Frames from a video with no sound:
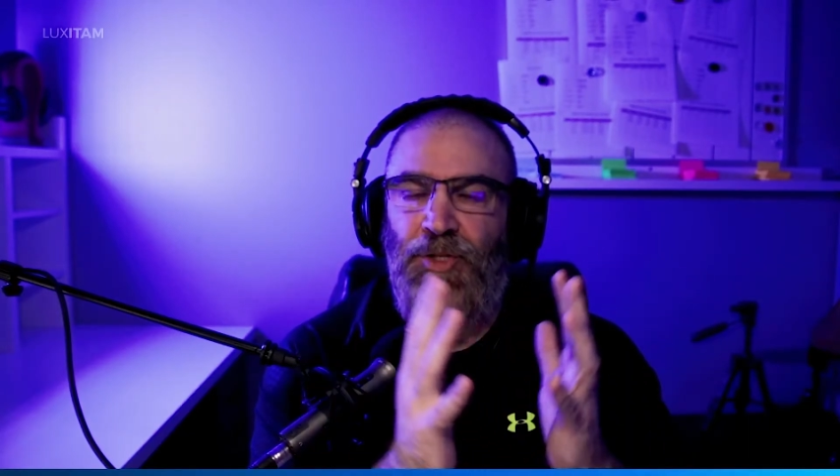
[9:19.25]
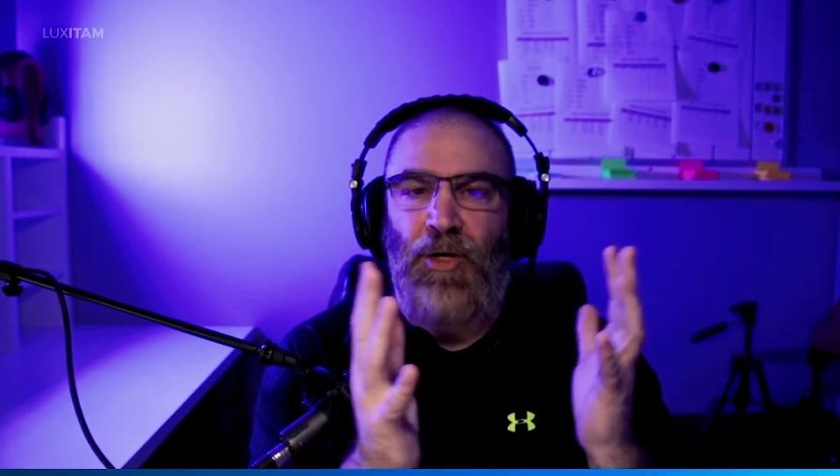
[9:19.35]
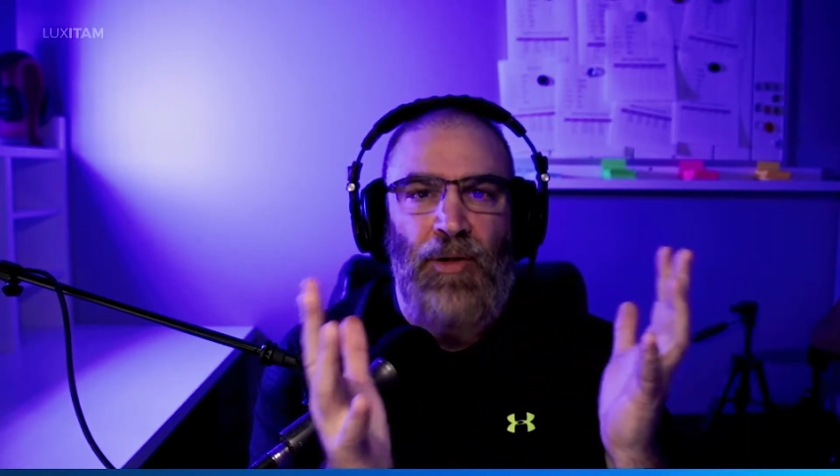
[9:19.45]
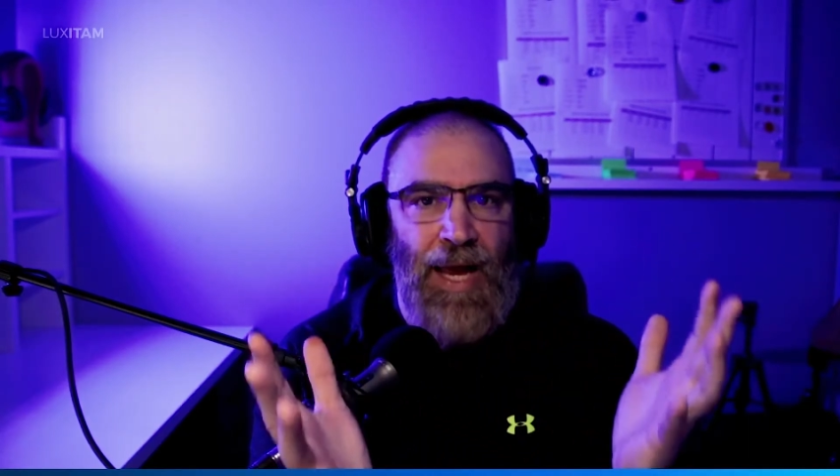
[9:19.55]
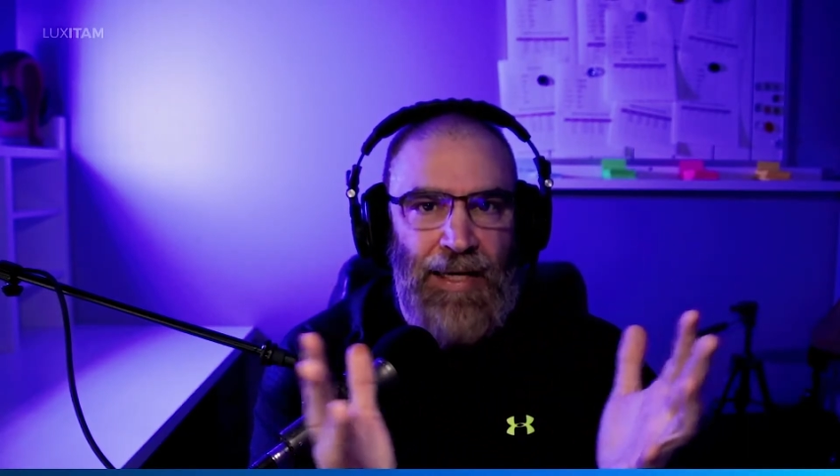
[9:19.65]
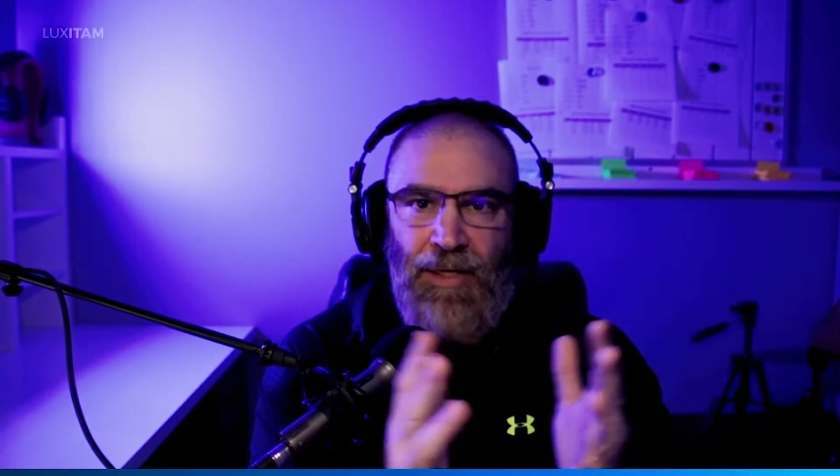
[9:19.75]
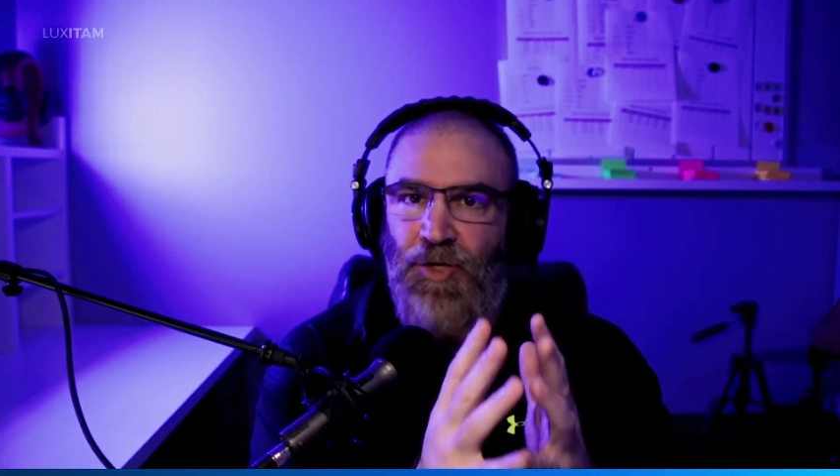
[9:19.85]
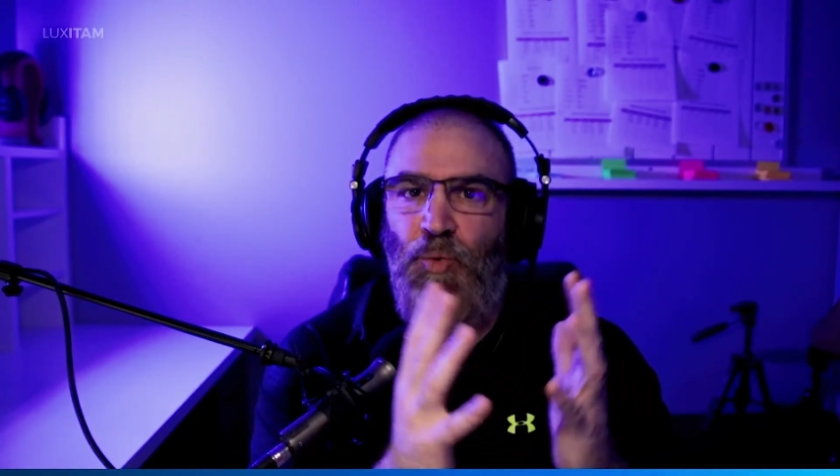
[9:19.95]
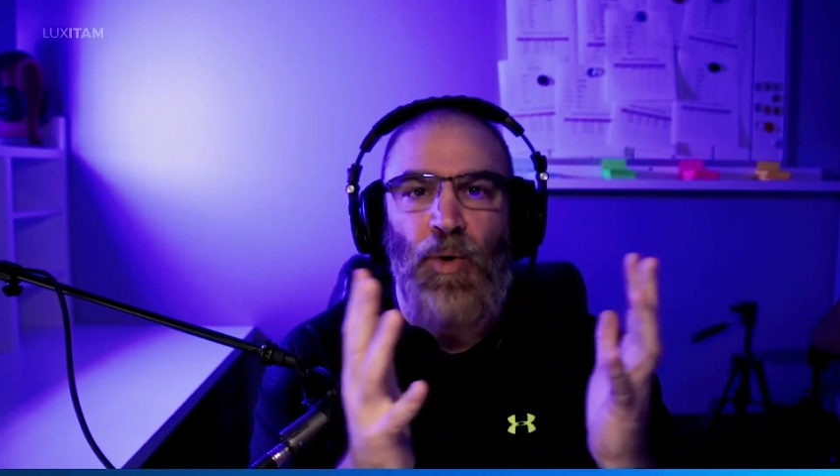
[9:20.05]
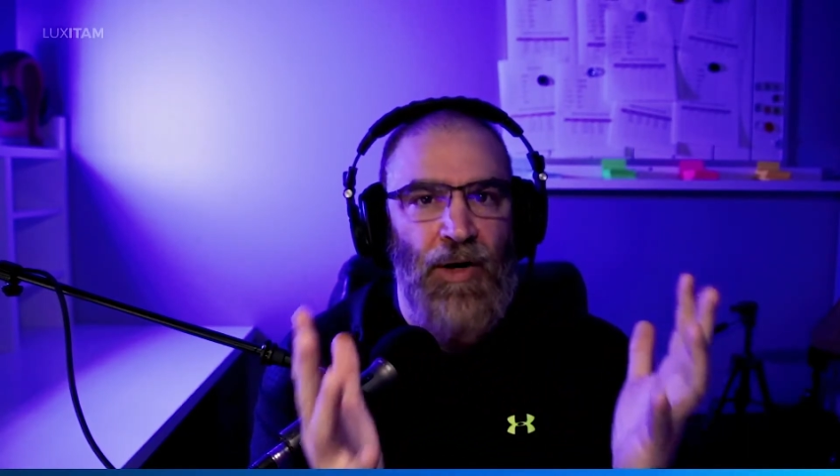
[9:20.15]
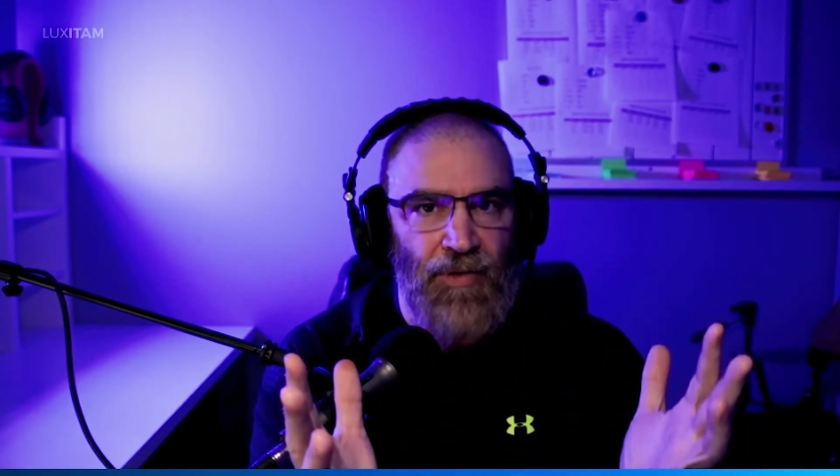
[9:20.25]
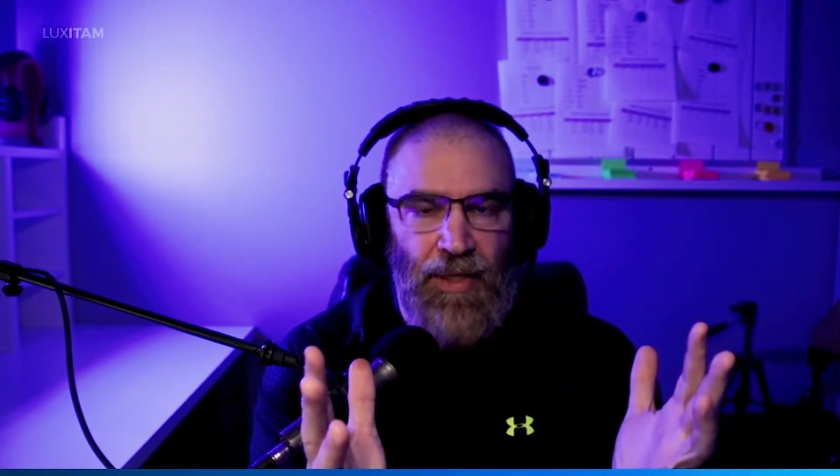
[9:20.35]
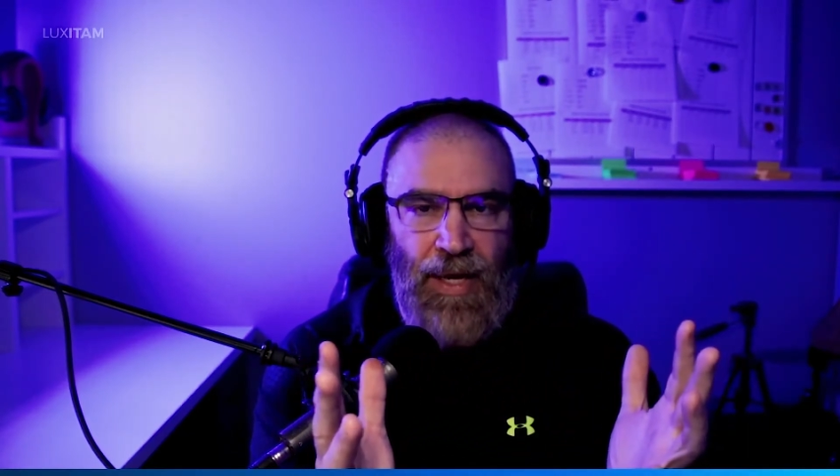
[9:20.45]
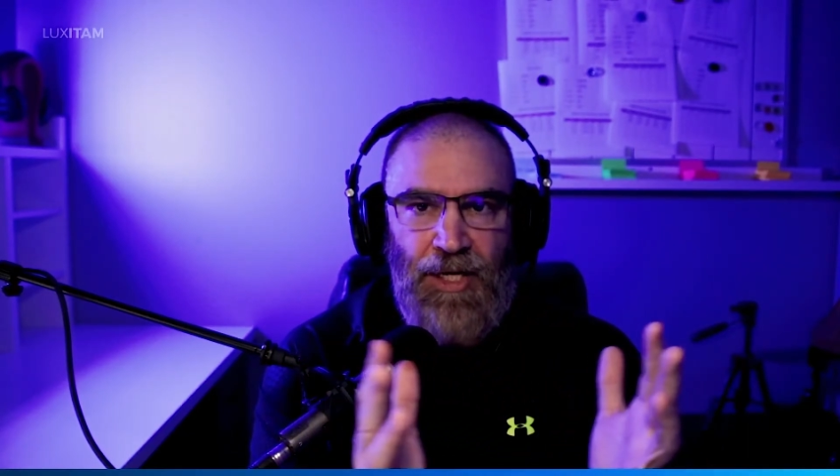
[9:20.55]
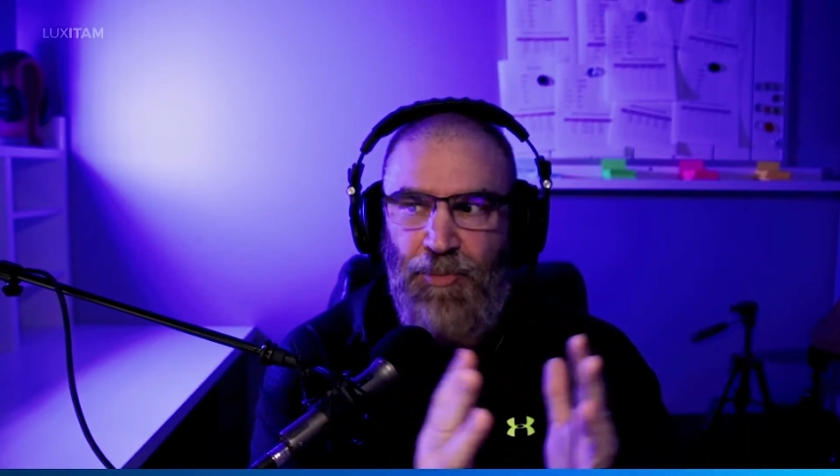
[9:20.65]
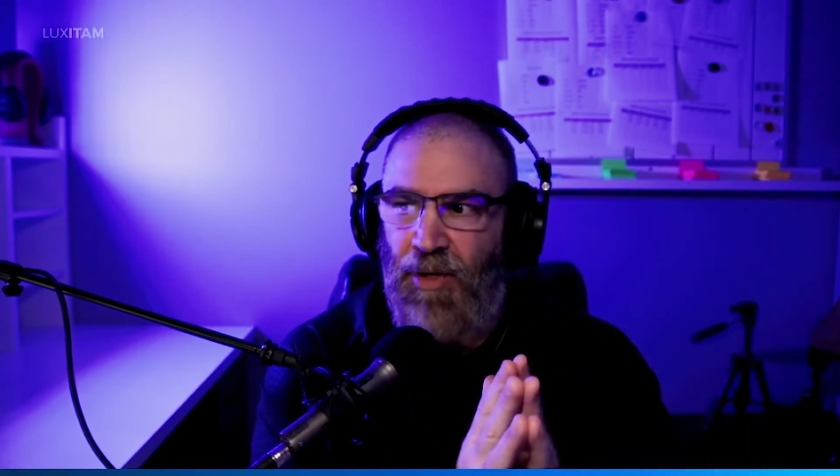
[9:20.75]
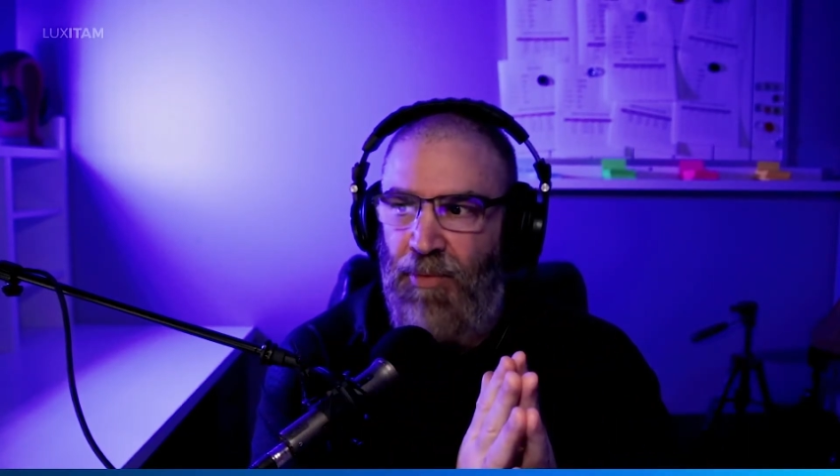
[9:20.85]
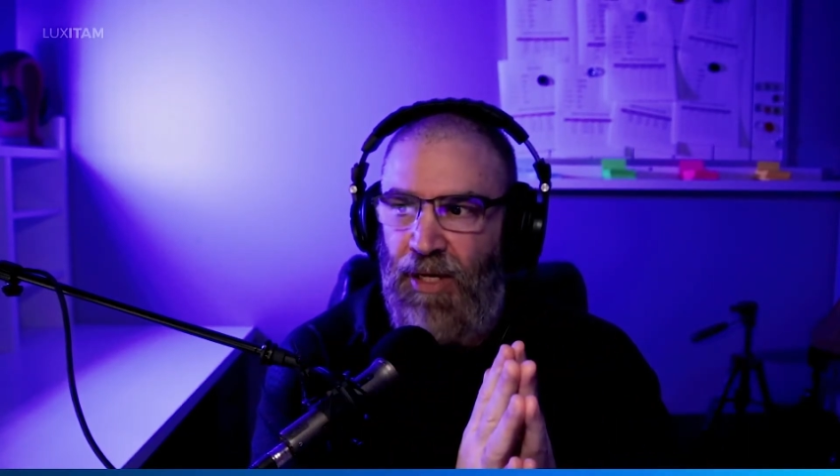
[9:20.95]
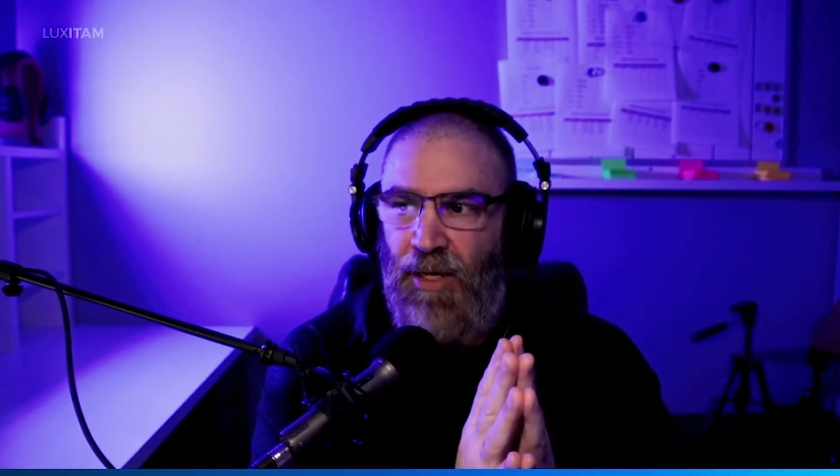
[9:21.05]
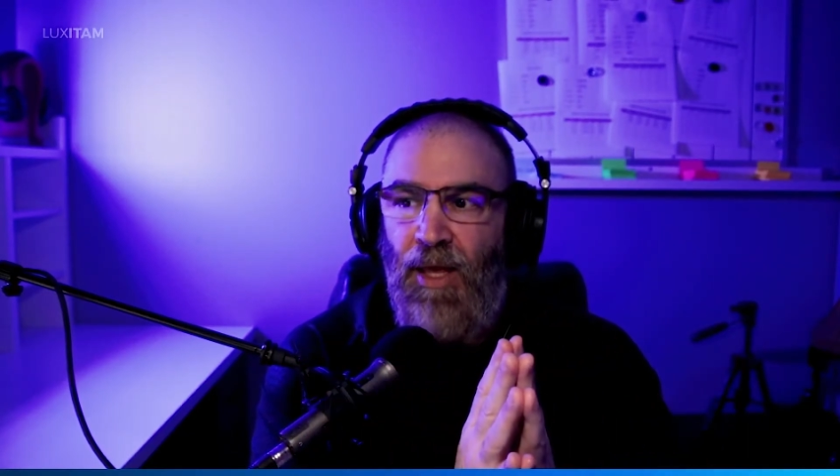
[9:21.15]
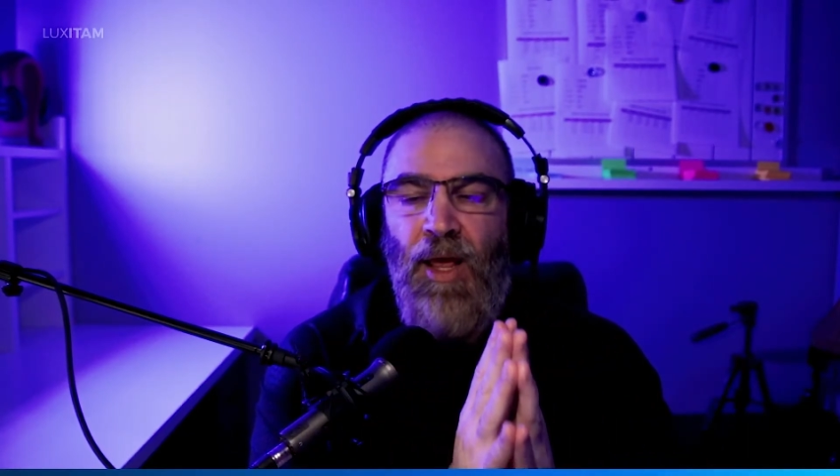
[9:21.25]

their likeness, whatever the case may be,